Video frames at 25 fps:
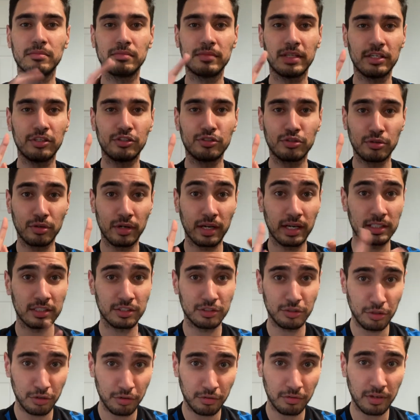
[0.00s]
They drew against
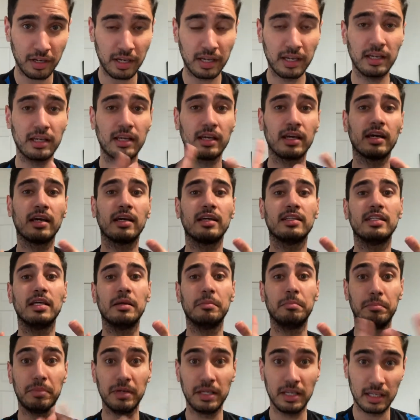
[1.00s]
Juve, they
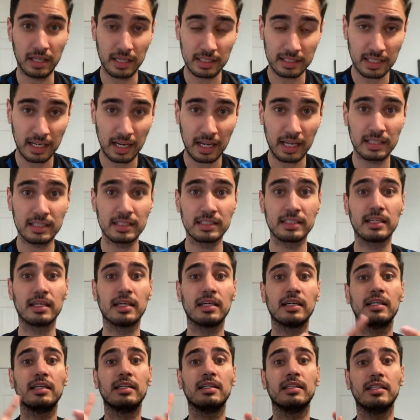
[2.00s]
beat Atalanta,